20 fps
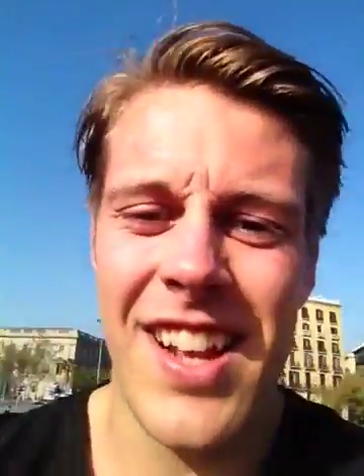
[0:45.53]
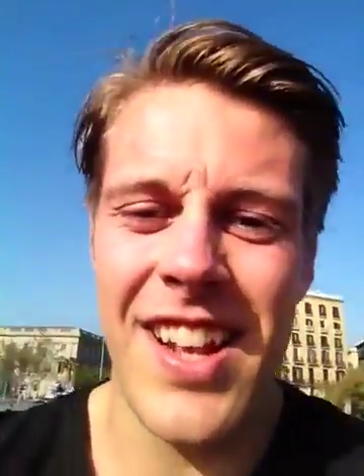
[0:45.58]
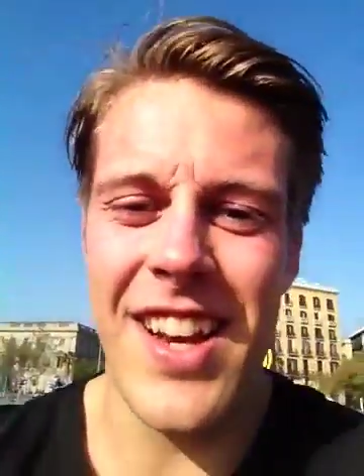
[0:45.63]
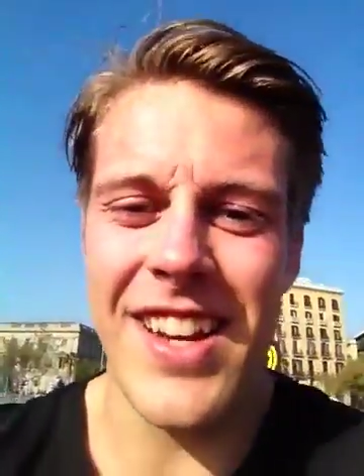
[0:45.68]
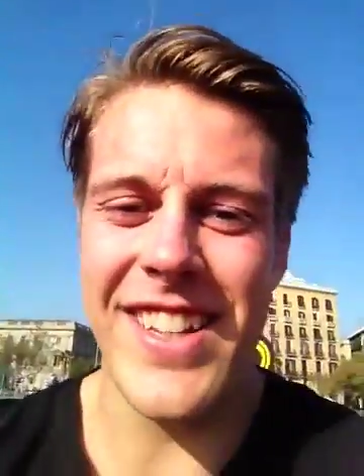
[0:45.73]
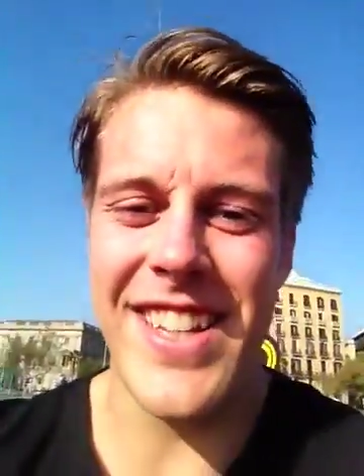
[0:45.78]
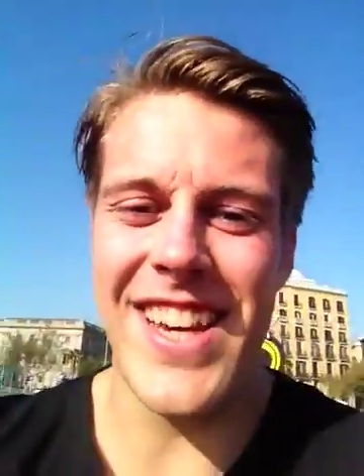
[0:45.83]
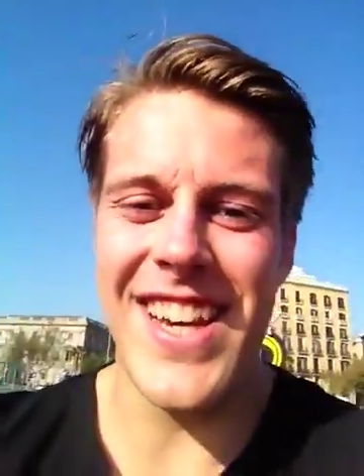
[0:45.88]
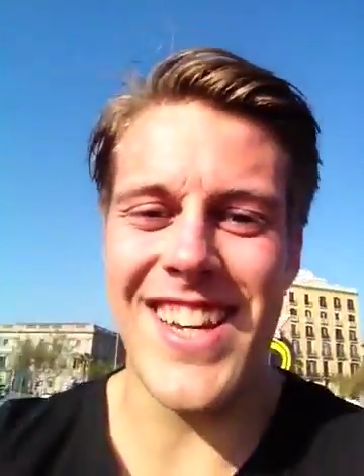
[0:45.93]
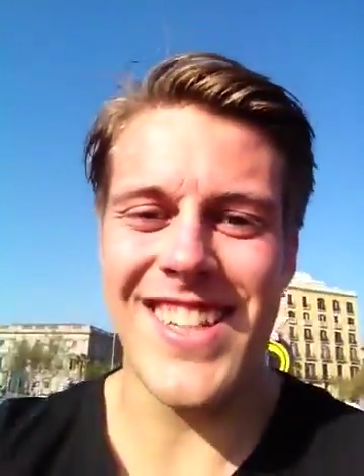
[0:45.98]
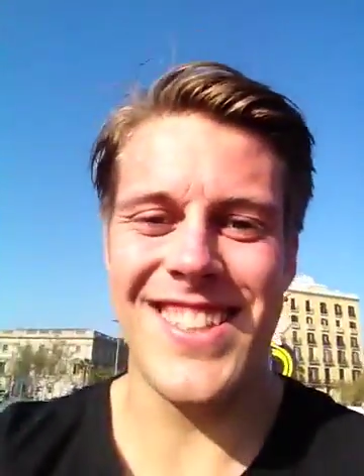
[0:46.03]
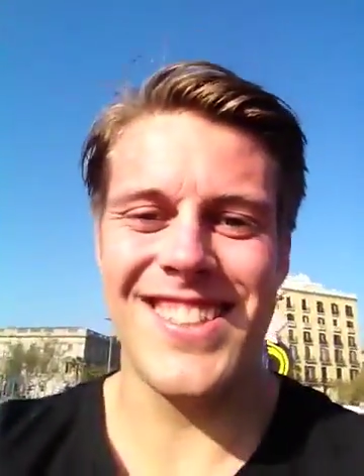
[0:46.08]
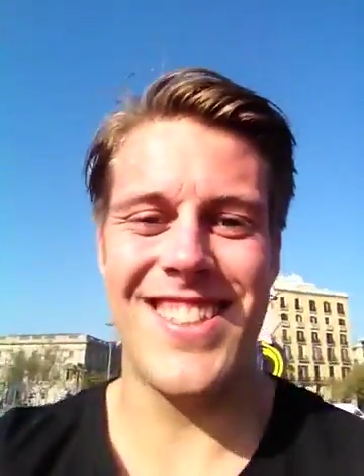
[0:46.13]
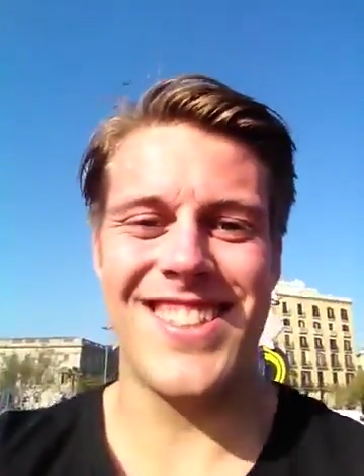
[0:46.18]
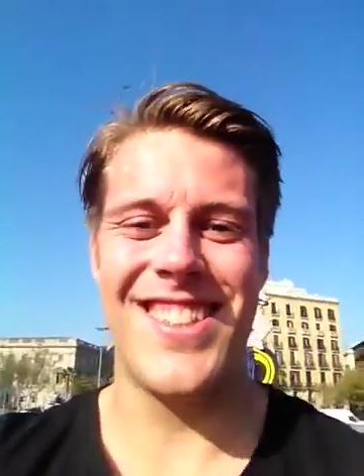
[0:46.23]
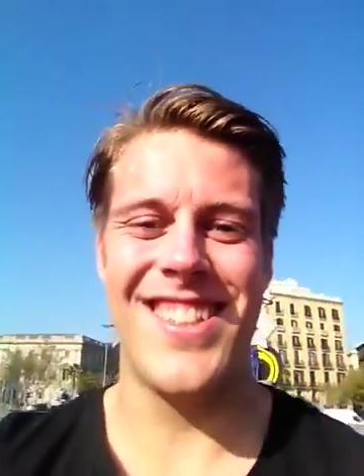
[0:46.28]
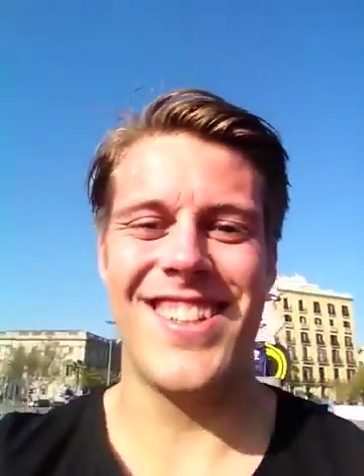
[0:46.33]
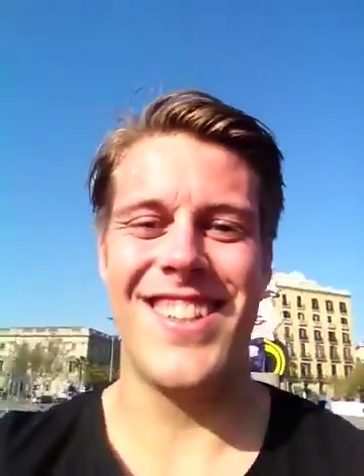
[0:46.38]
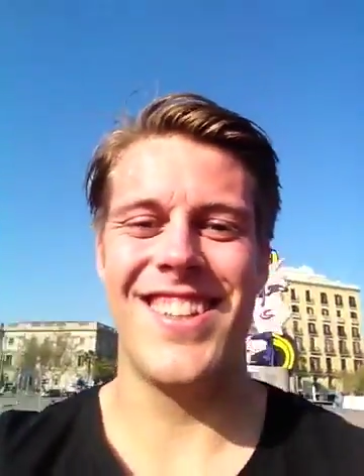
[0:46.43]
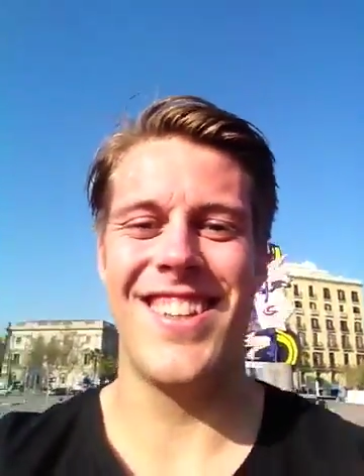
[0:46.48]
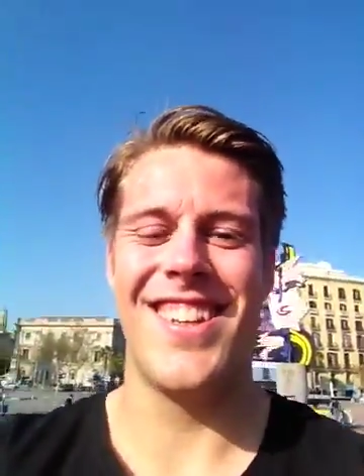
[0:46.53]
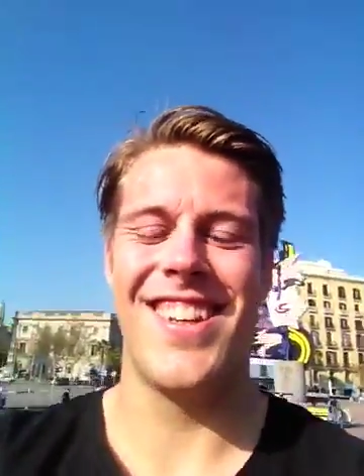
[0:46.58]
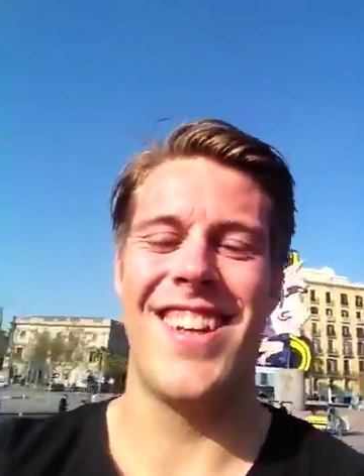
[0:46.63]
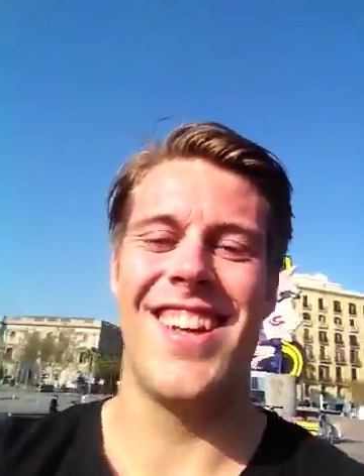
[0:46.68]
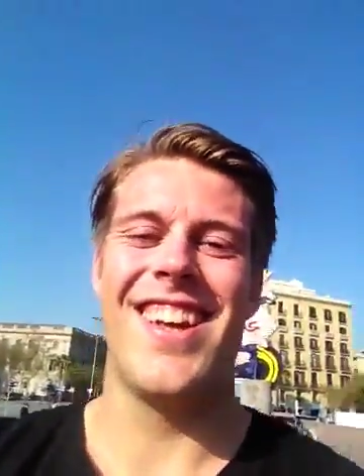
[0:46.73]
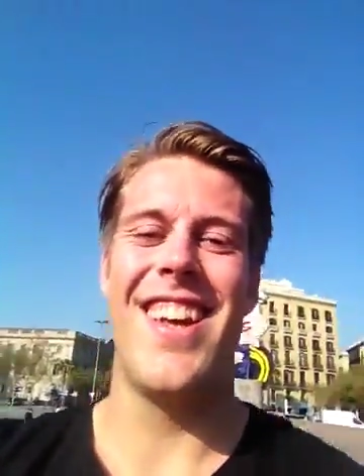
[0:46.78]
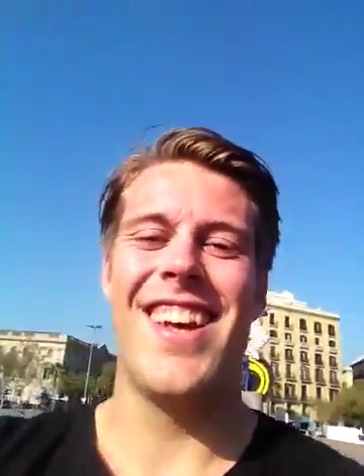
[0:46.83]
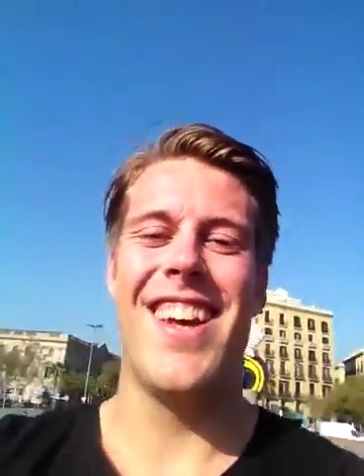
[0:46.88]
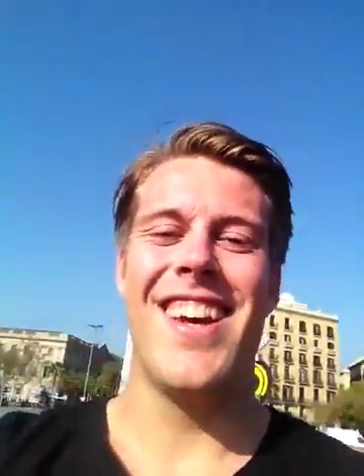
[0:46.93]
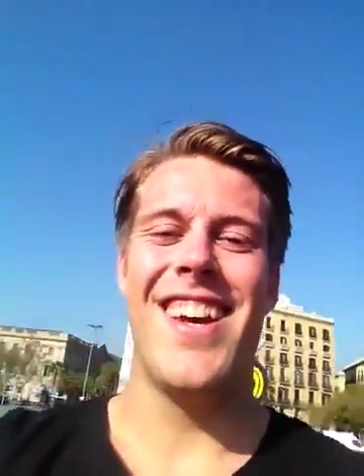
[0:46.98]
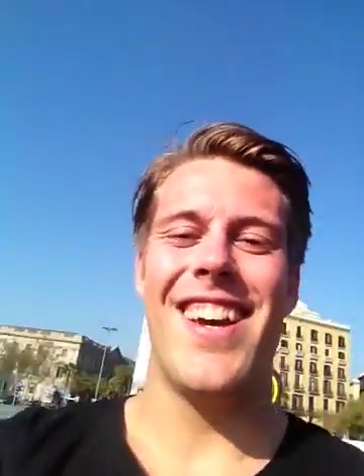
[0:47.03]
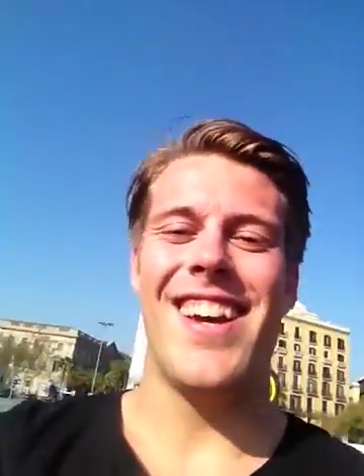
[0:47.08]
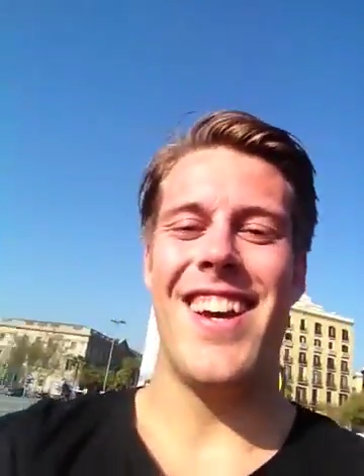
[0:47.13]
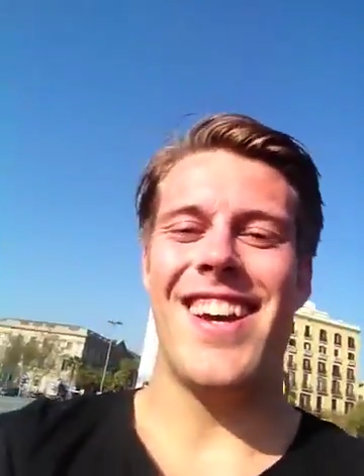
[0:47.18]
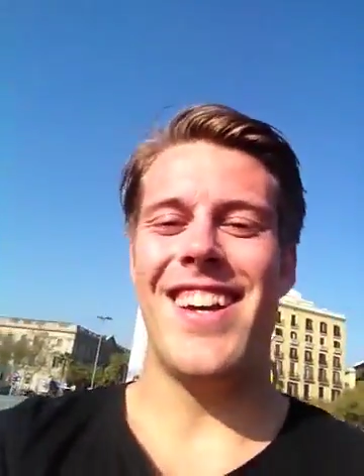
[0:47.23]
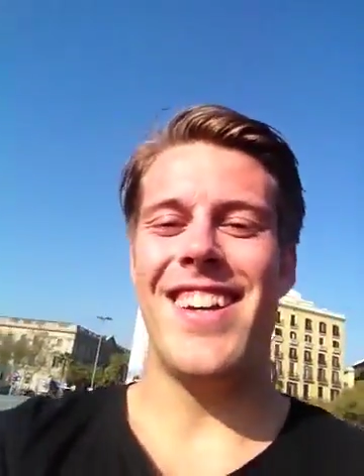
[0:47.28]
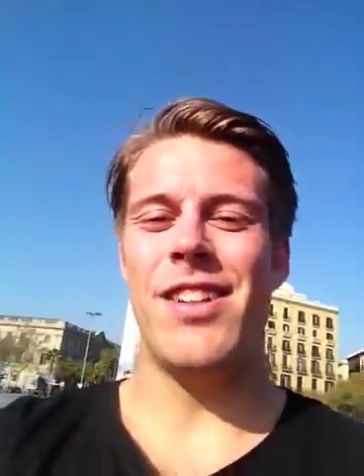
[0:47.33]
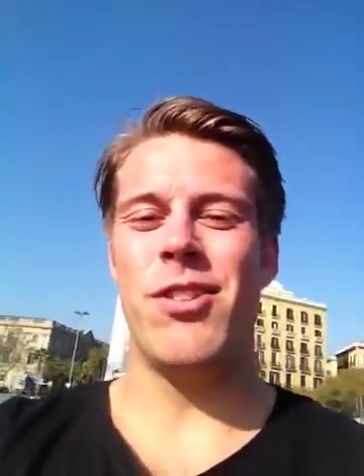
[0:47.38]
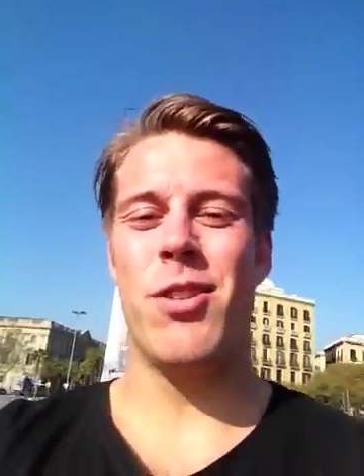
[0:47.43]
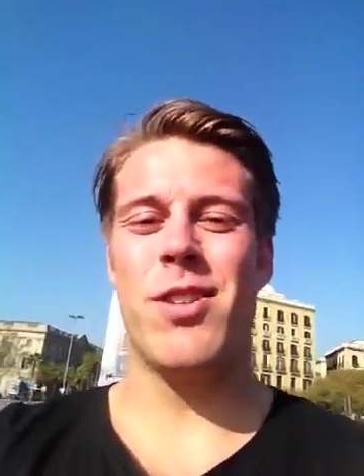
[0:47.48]
like that,
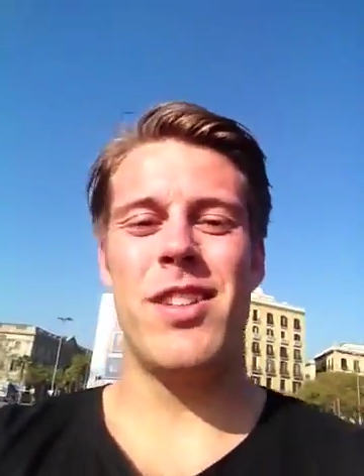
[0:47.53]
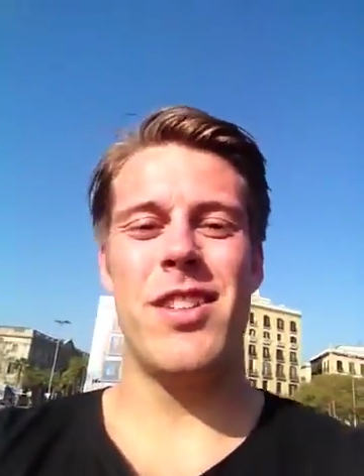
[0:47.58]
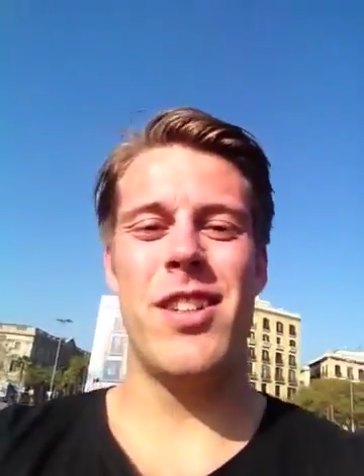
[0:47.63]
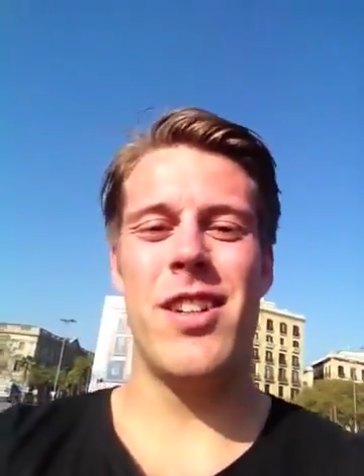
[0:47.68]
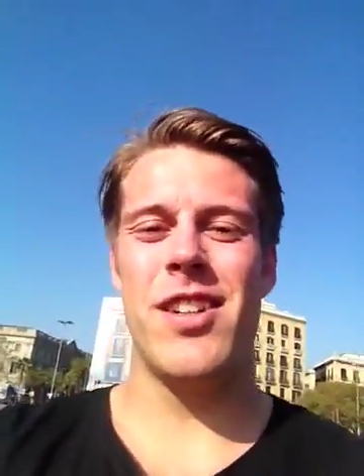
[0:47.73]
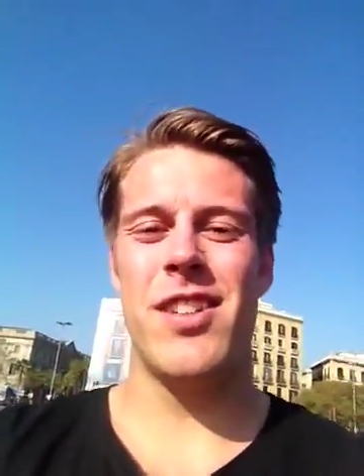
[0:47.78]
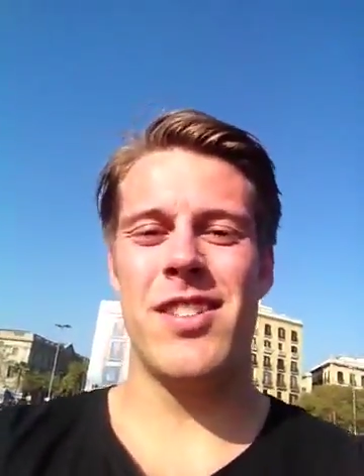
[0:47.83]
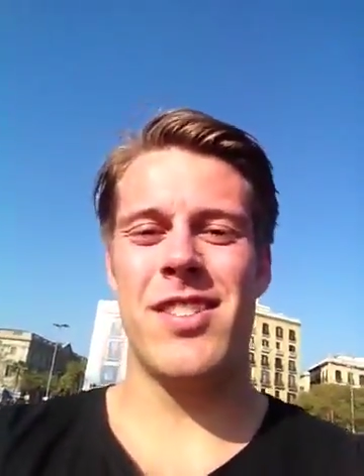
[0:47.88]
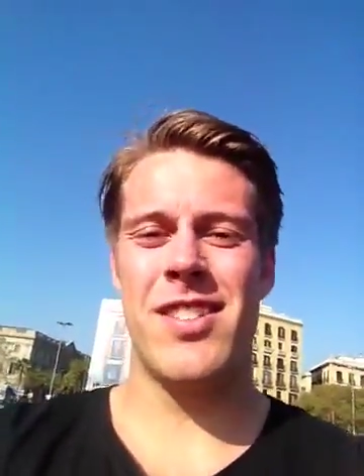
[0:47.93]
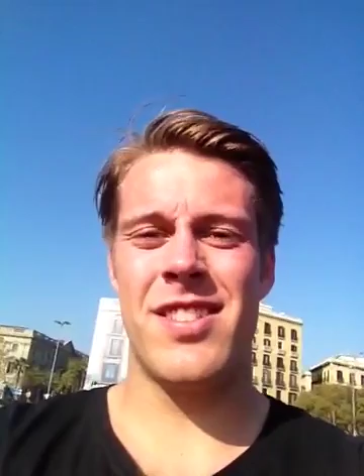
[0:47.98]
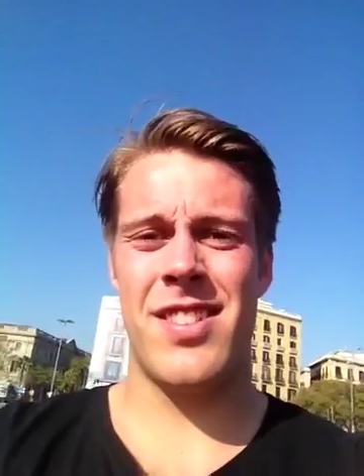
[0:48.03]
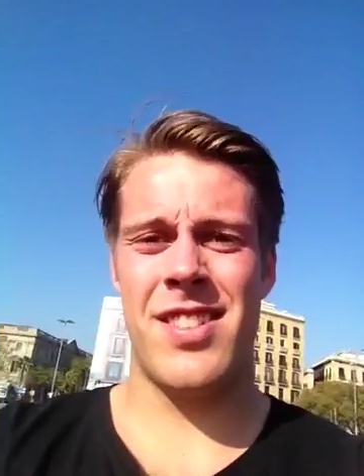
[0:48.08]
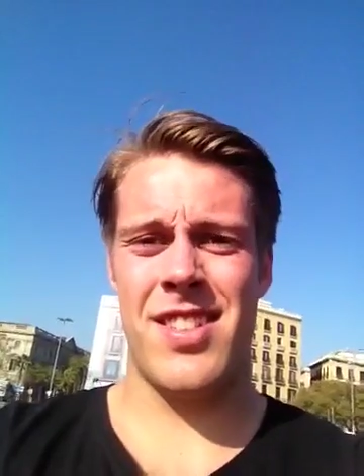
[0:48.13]
and you can just